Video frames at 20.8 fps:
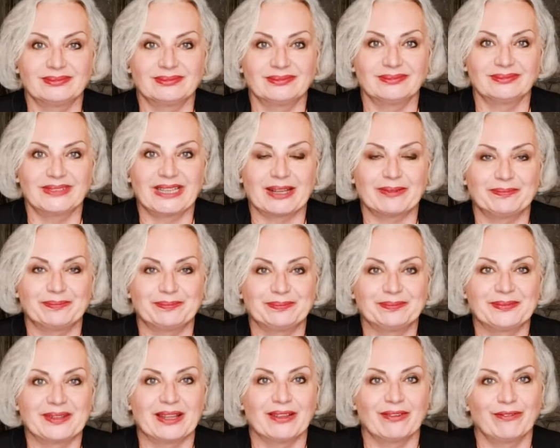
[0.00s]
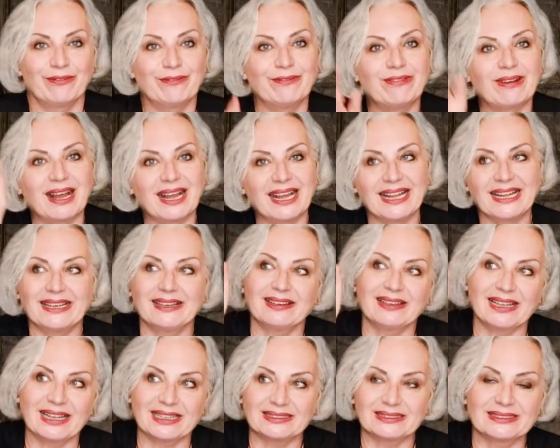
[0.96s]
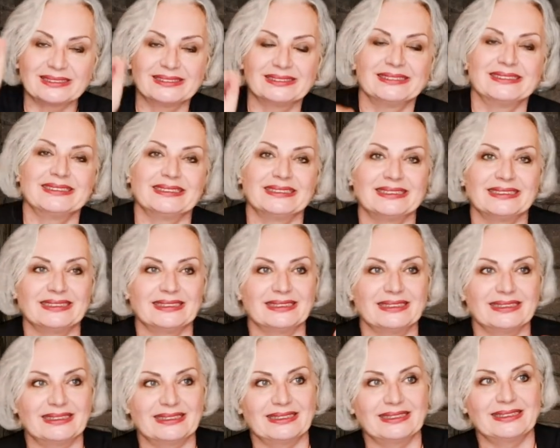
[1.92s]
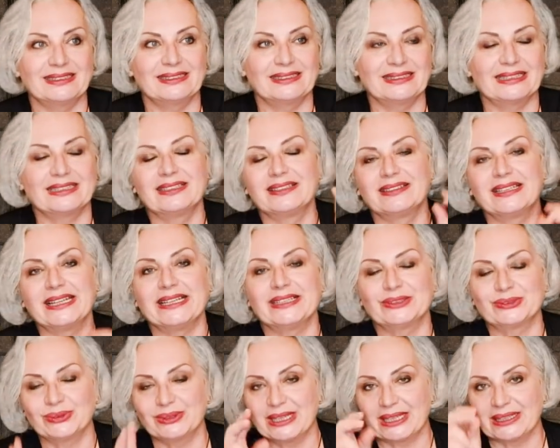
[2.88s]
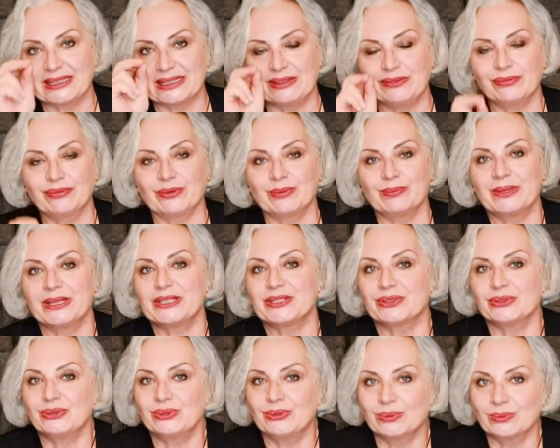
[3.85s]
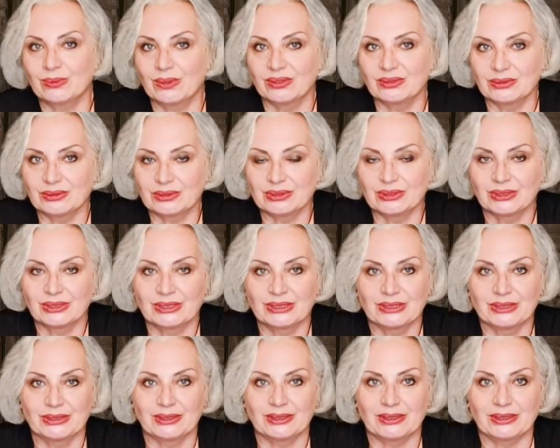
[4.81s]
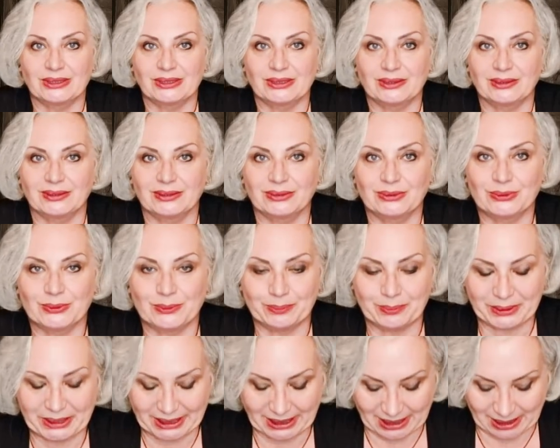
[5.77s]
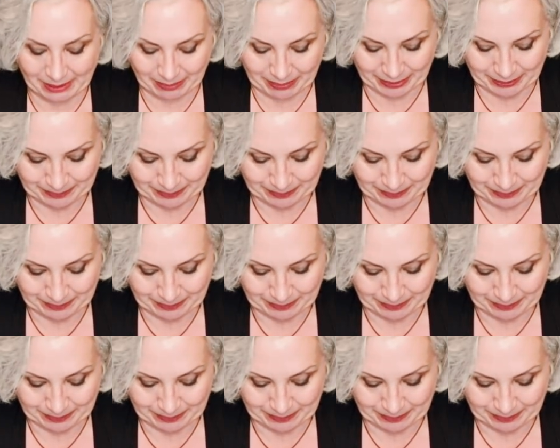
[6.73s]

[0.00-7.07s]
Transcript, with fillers: yeah find that that thing so that information you want uh, to pick up.